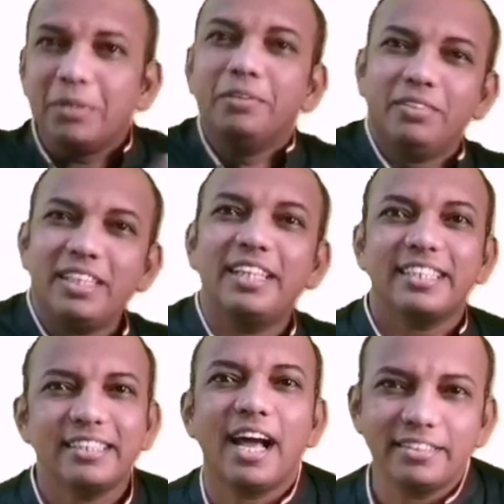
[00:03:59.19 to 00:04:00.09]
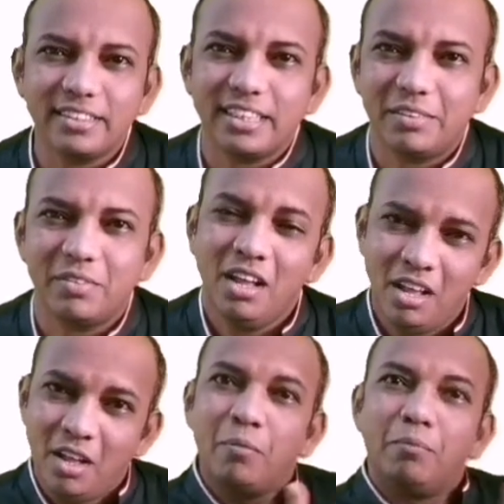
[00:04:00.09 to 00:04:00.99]
Yep, this is the
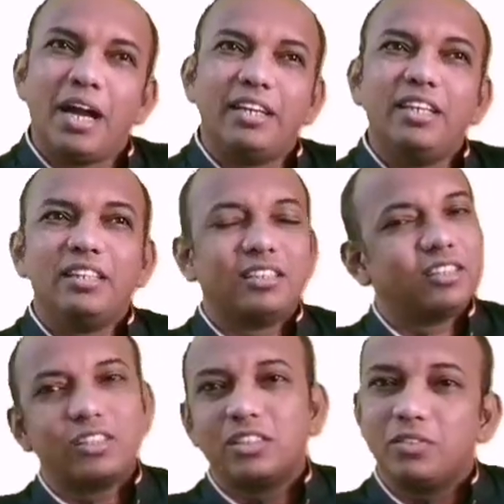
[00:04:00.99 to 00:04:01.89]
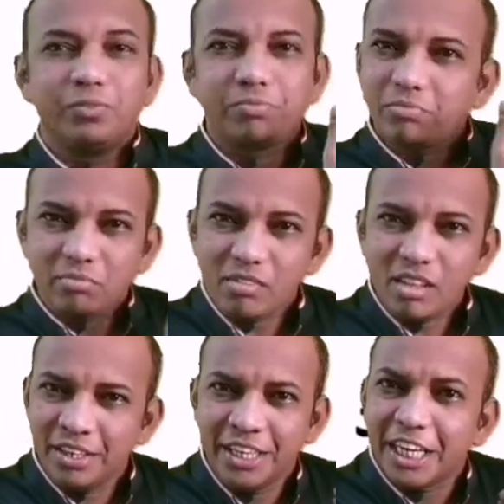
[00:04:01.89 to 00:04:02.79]
answer. Minus
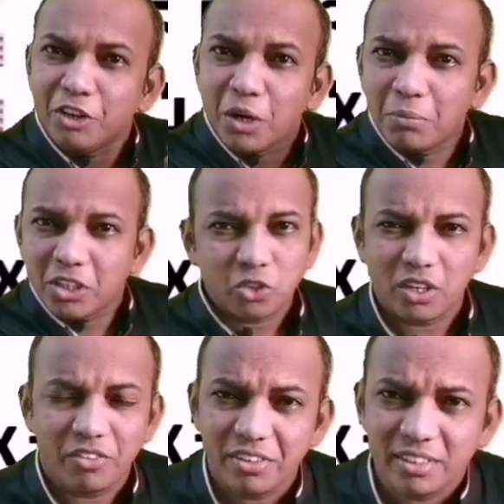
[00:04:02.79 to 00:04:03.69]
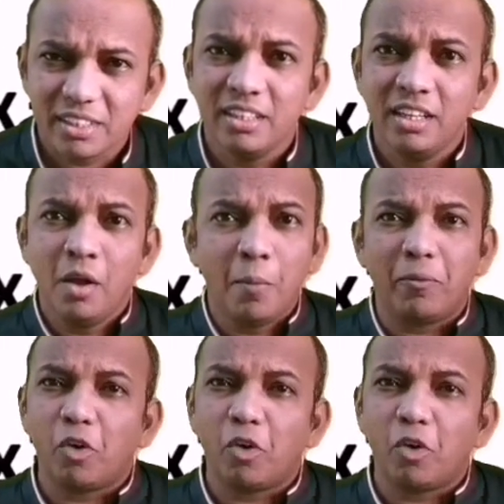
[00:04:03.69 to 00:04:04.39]
negative numbers, you leave it.